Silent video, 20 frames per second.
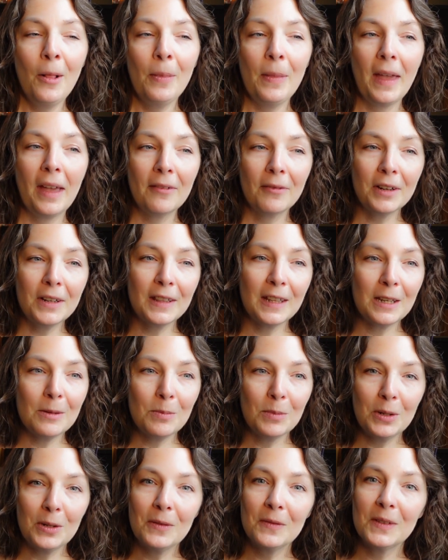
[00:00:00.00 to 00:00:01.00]
Everything
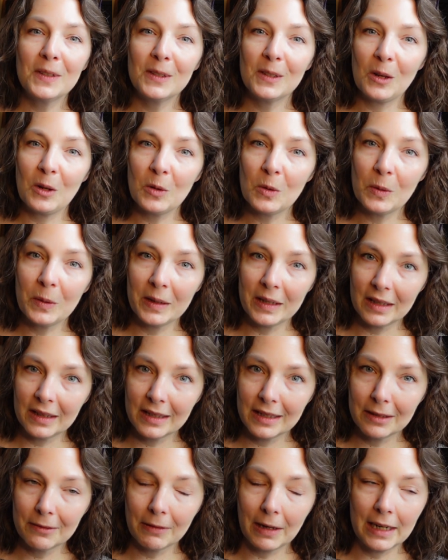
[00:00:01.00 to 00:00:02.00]
moves so
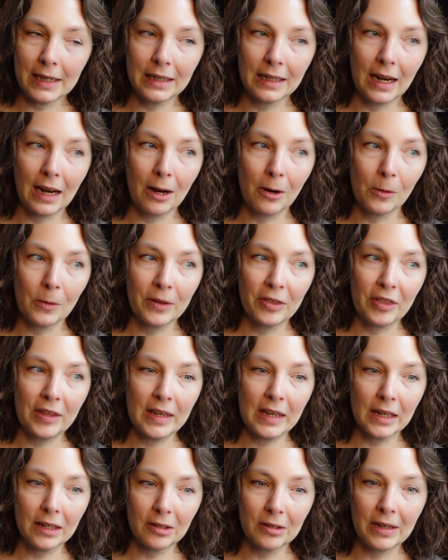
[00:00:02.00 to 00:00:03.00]
quickly right now with
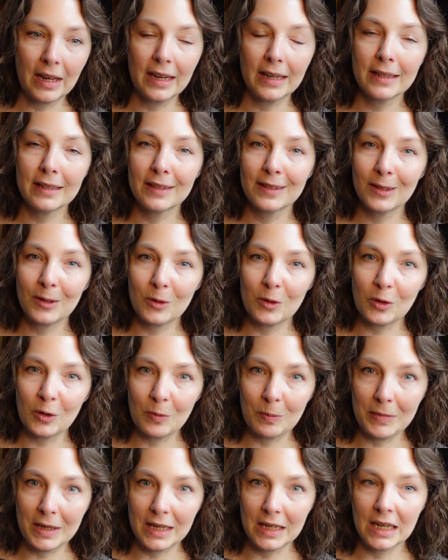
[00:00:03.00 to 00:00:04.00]
the internet and
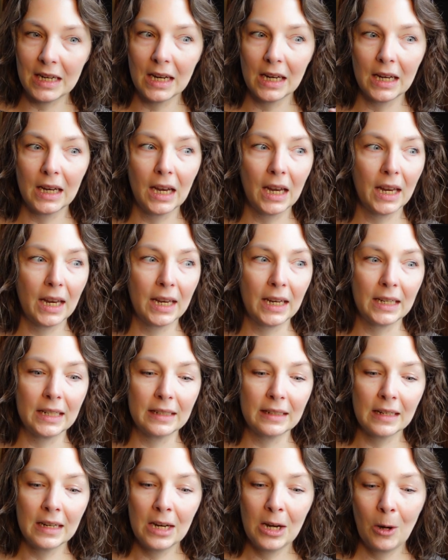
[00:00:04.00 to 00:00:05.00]
social media,
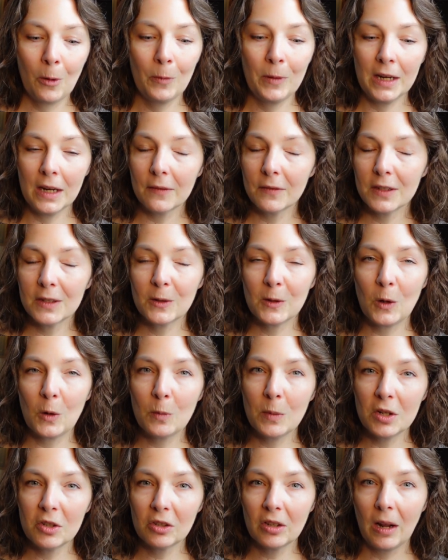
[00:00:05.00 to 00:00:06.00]
and we have so
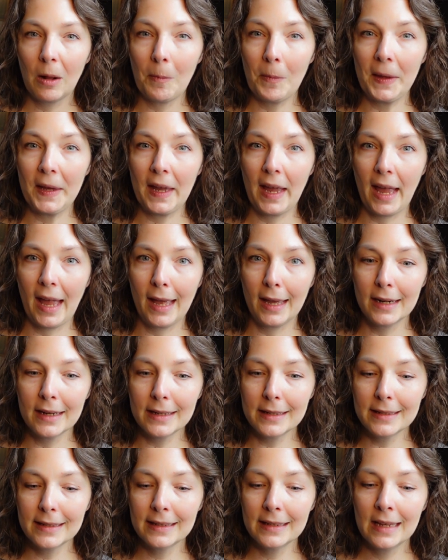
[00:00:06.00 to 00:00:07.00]
much coming at
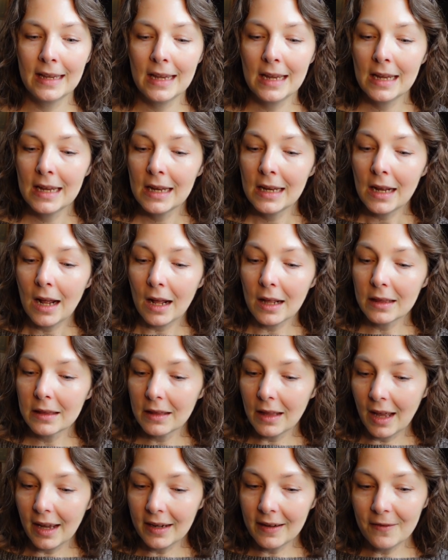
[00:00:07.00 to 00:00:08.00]
us. A
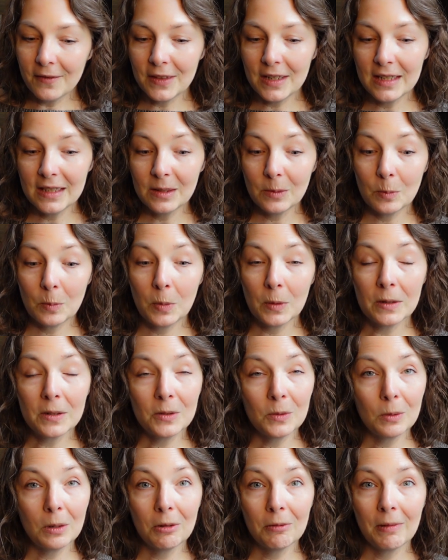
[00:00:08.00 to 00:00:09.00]
lot of these
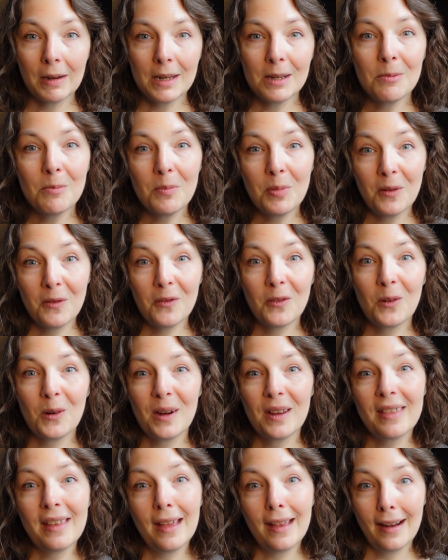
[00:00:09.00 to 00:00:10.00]
books were written
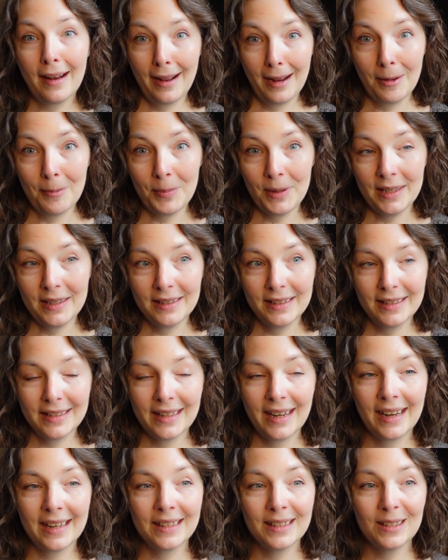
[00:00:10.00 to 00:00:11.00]
before that happened,
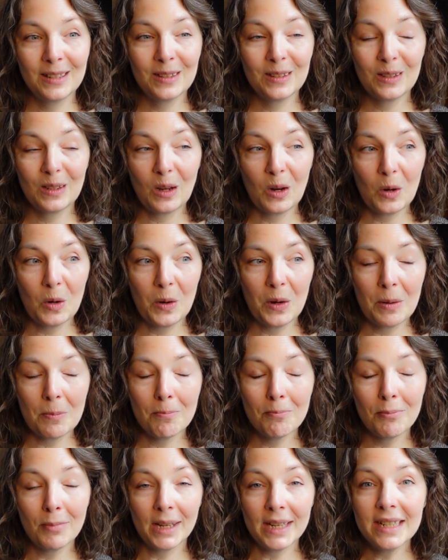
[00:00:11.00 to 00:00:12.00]
and so it
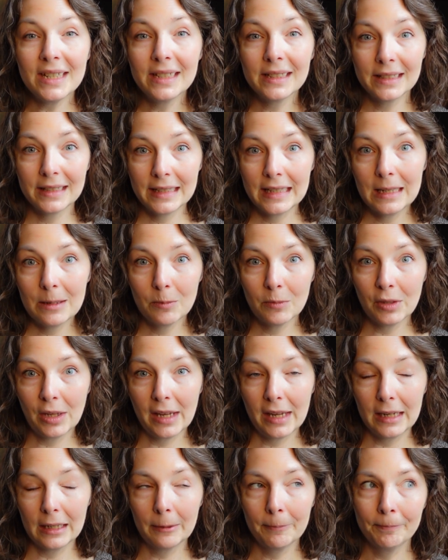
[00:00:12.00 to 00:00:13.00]
might seem
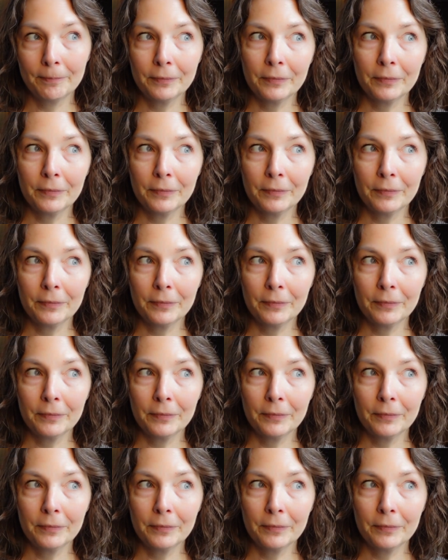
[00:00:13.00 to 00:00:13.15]
like,